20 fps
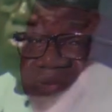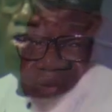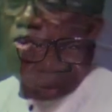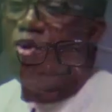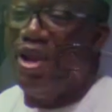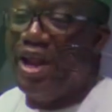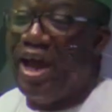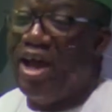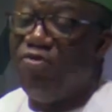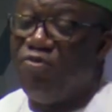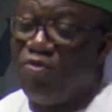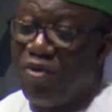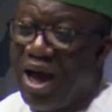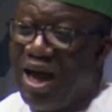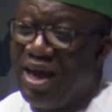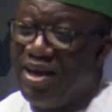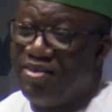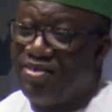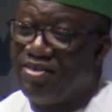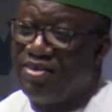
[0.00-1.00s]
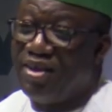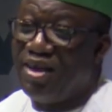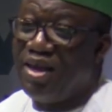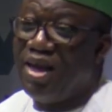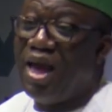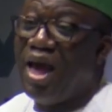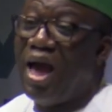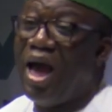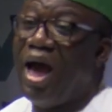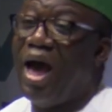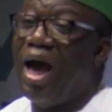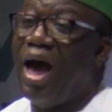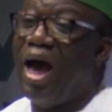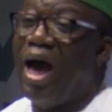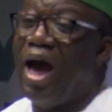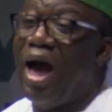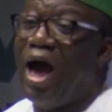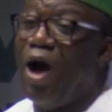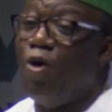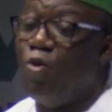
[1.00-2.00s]
What
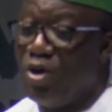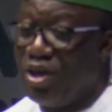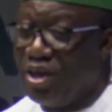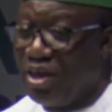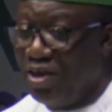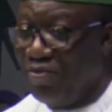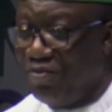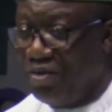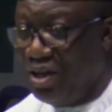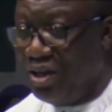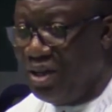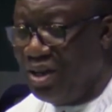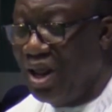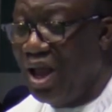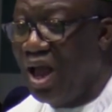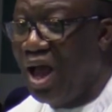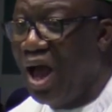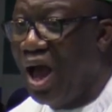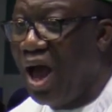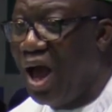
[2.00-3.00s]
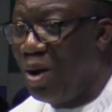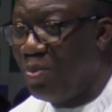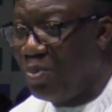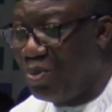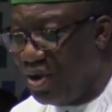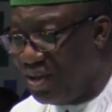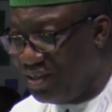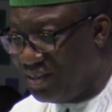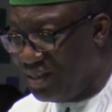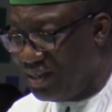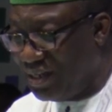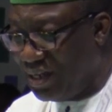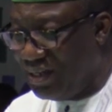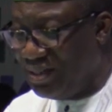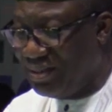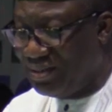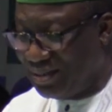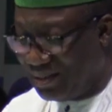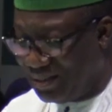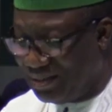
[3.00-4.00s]
advice are we giving our
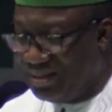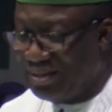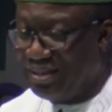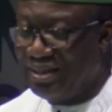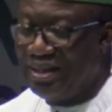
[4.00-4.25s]
president?